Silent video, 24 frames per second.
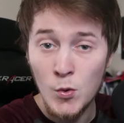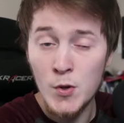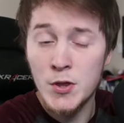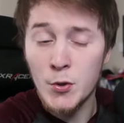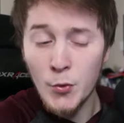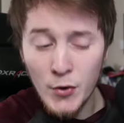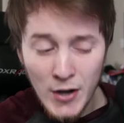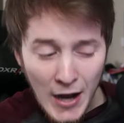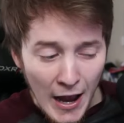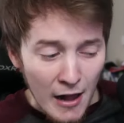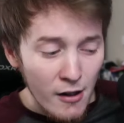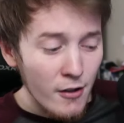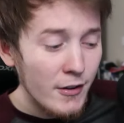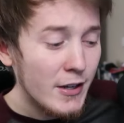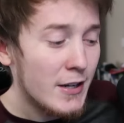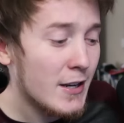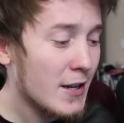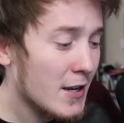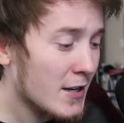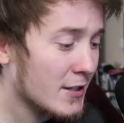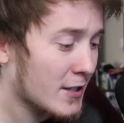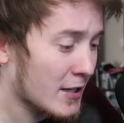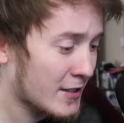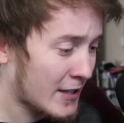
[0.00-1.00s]
When the
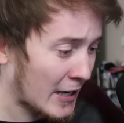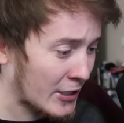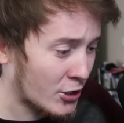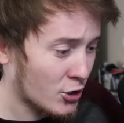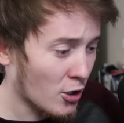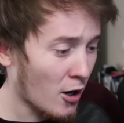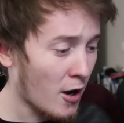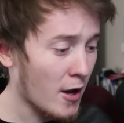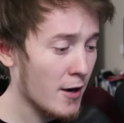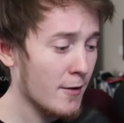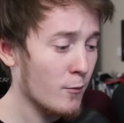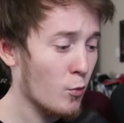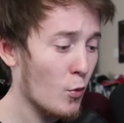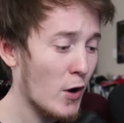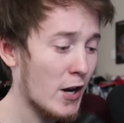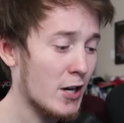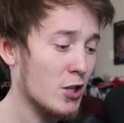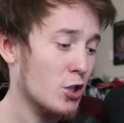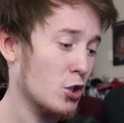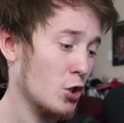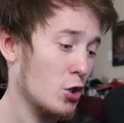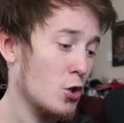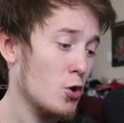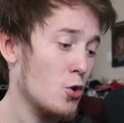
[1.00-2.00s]
reality is that John
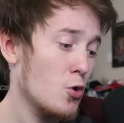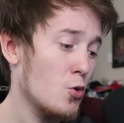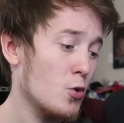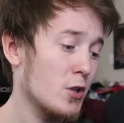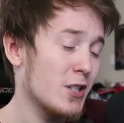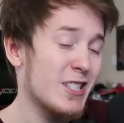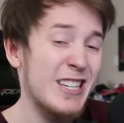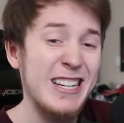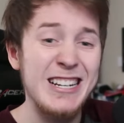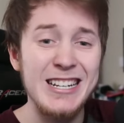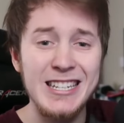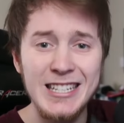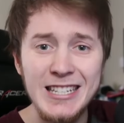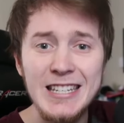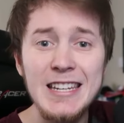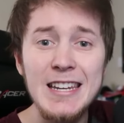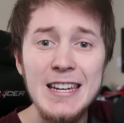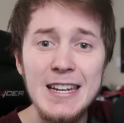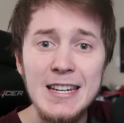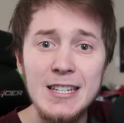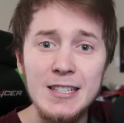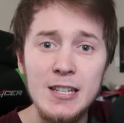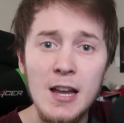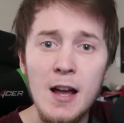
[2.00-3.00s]
Wick 2
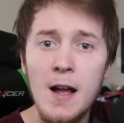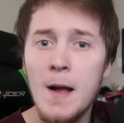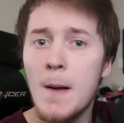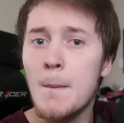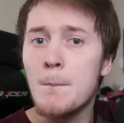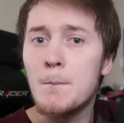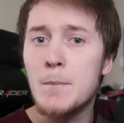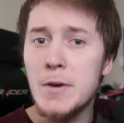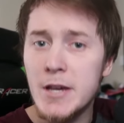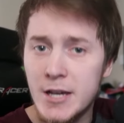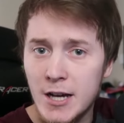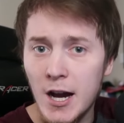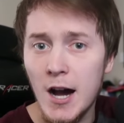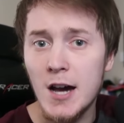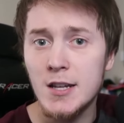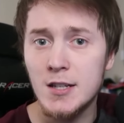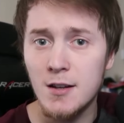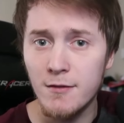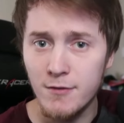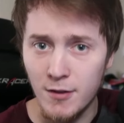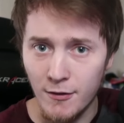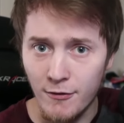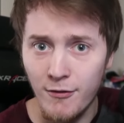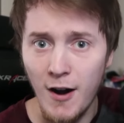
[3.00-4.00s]
succeeds
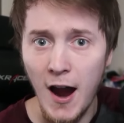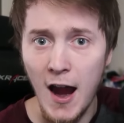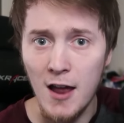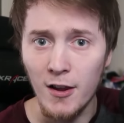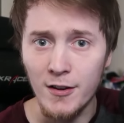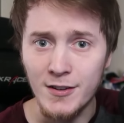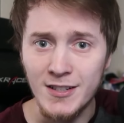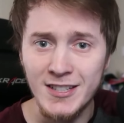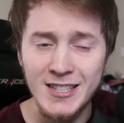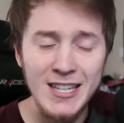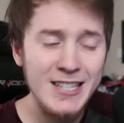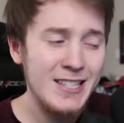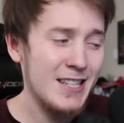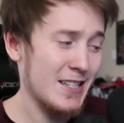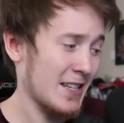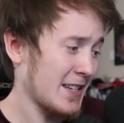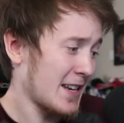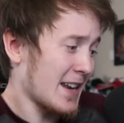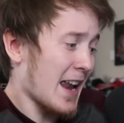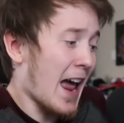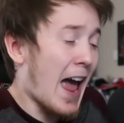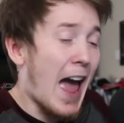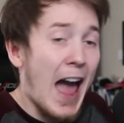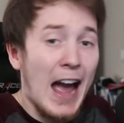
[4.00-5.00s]
because of the violence. This
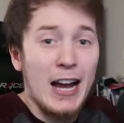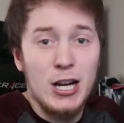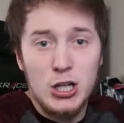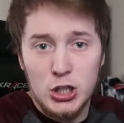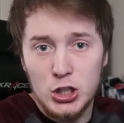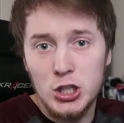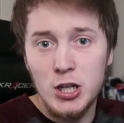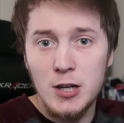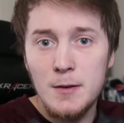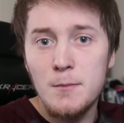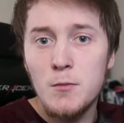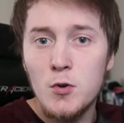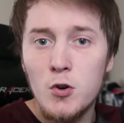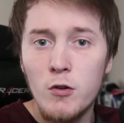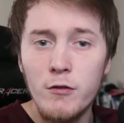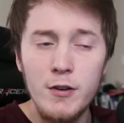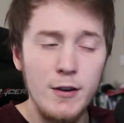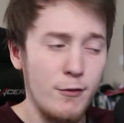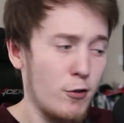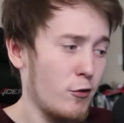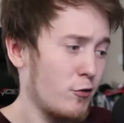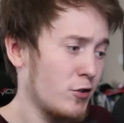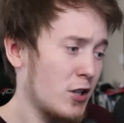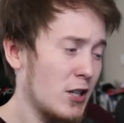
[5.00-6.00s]
is an action
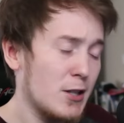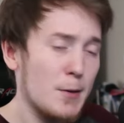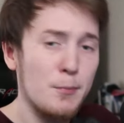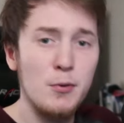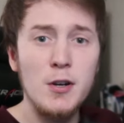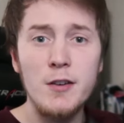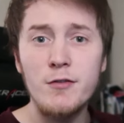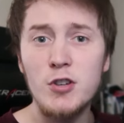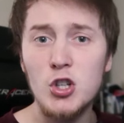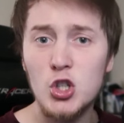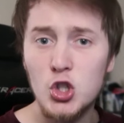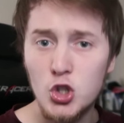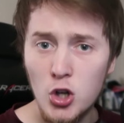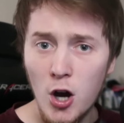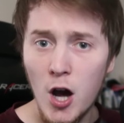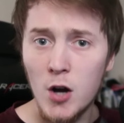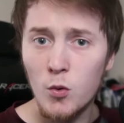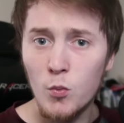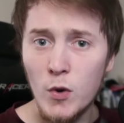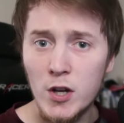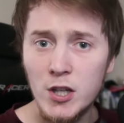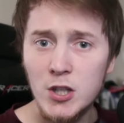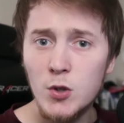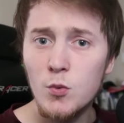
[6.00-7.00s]
movie. If you've seen the previous
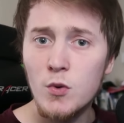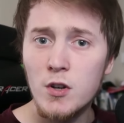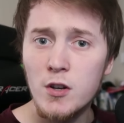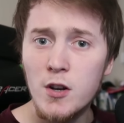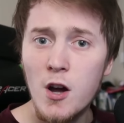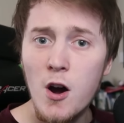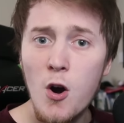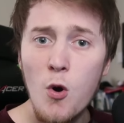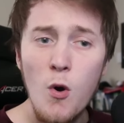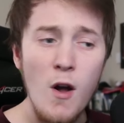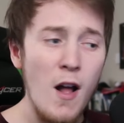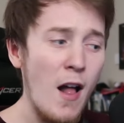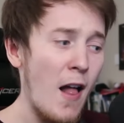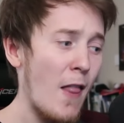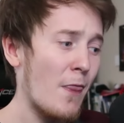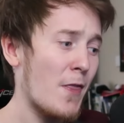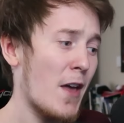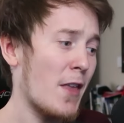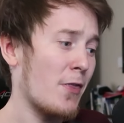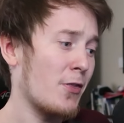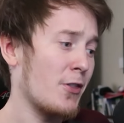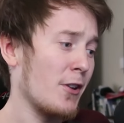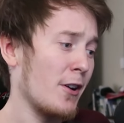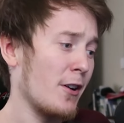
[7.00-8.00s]
John Wick, you would know
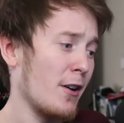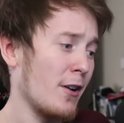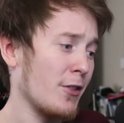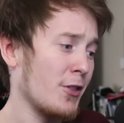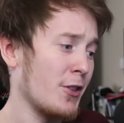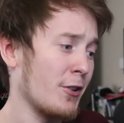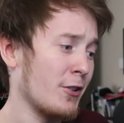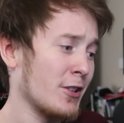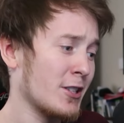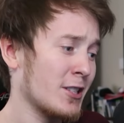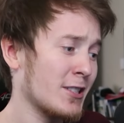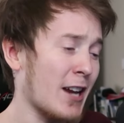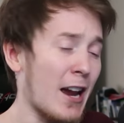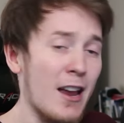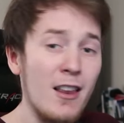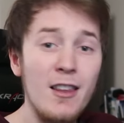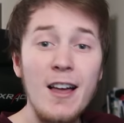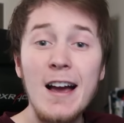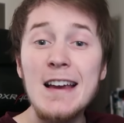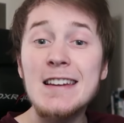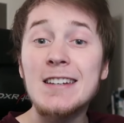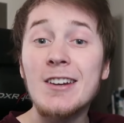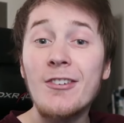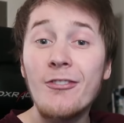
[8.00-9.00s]
that the
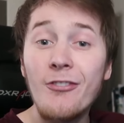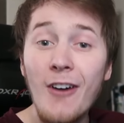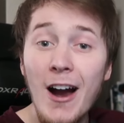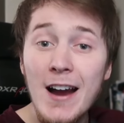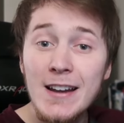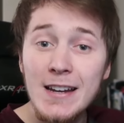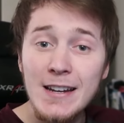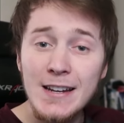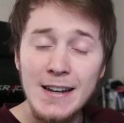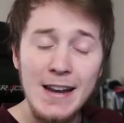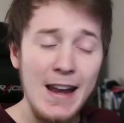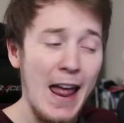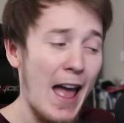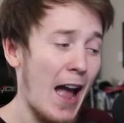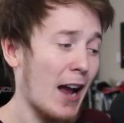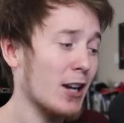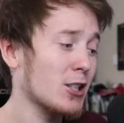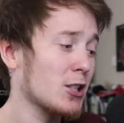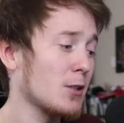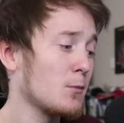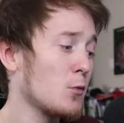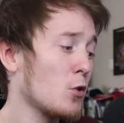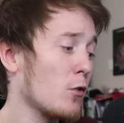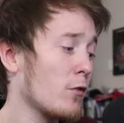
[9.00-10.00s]
stylized fighting in an
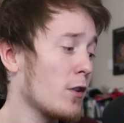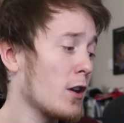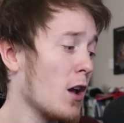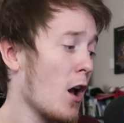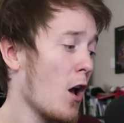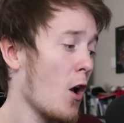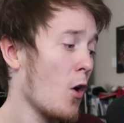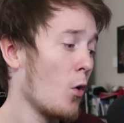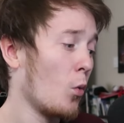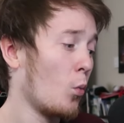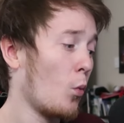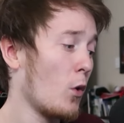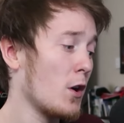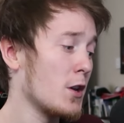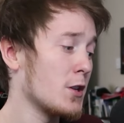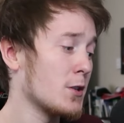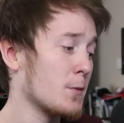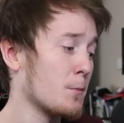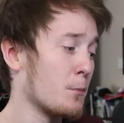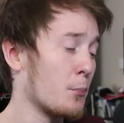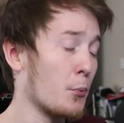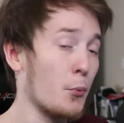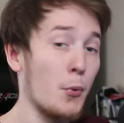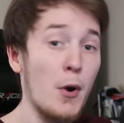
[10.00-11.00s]
action movie
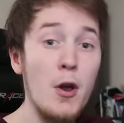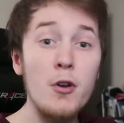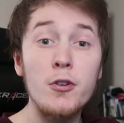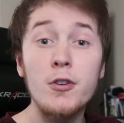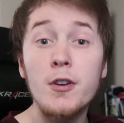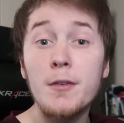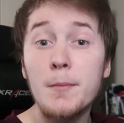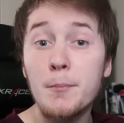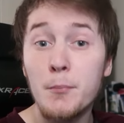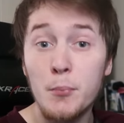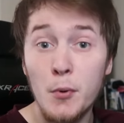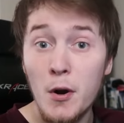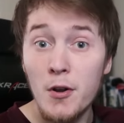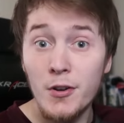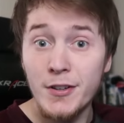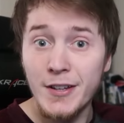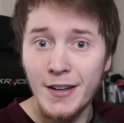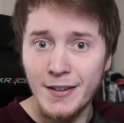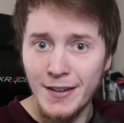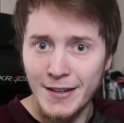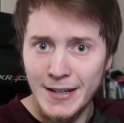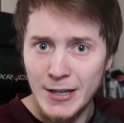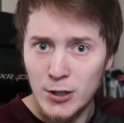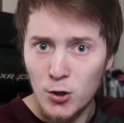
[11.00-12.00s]
was
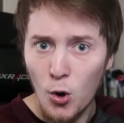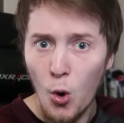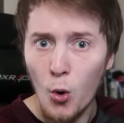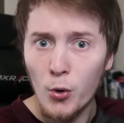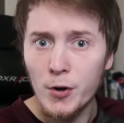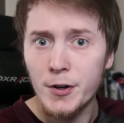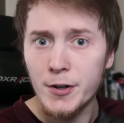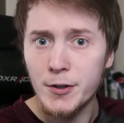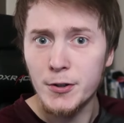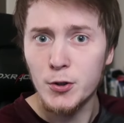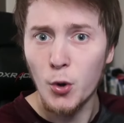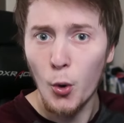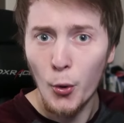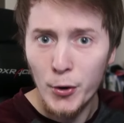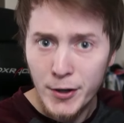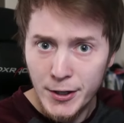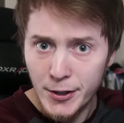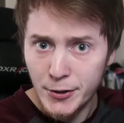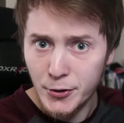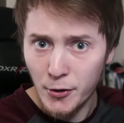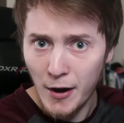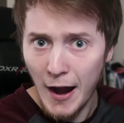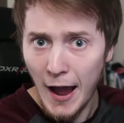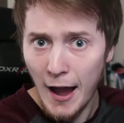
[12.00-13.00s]
brilliantly
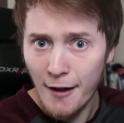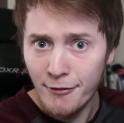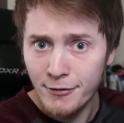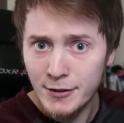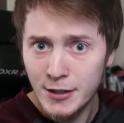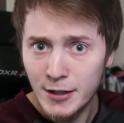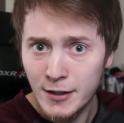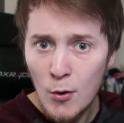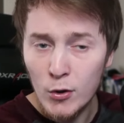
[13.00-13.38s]
choreographed.